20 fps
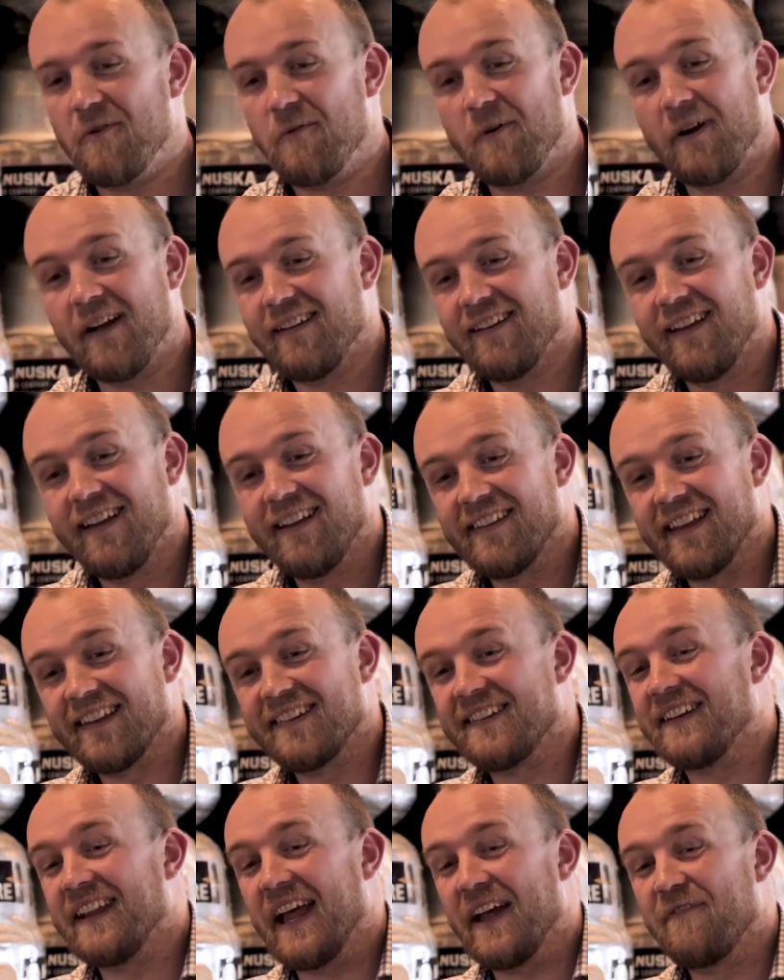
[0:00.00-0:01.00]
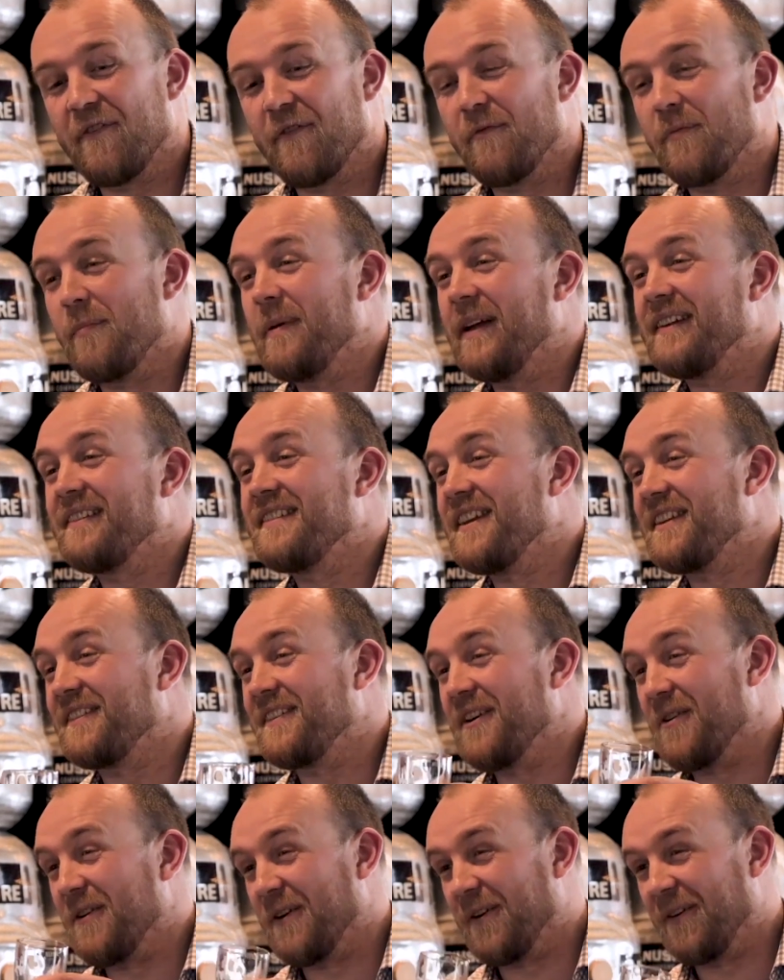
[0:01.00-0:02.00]
you know what? That's the life of a
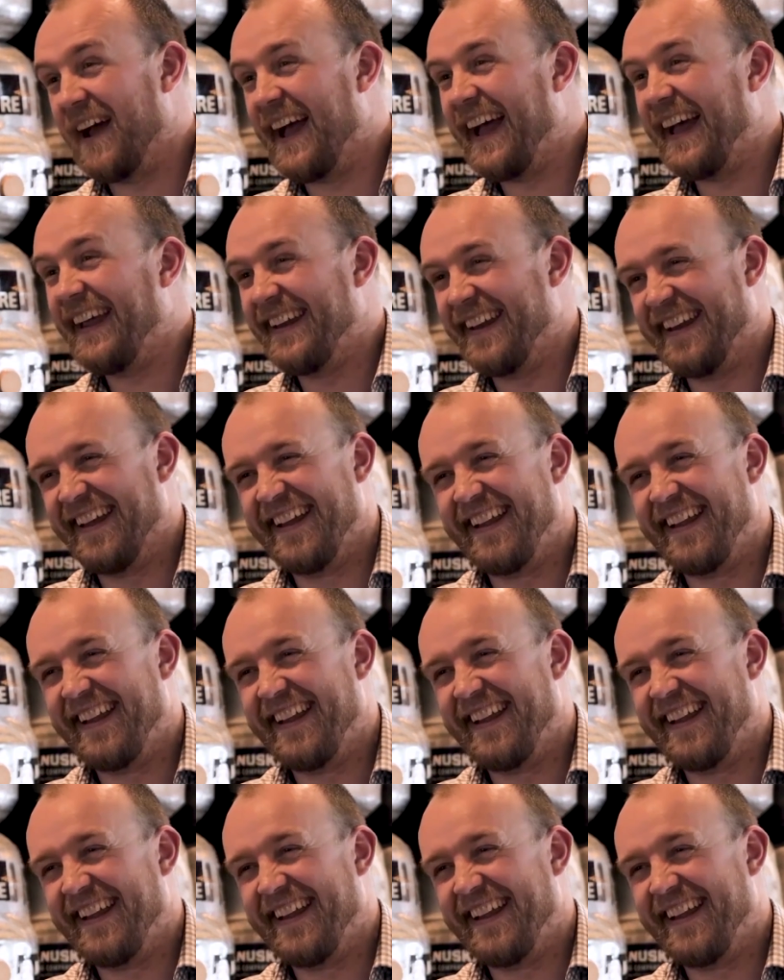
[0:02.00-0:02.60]
business owner, right?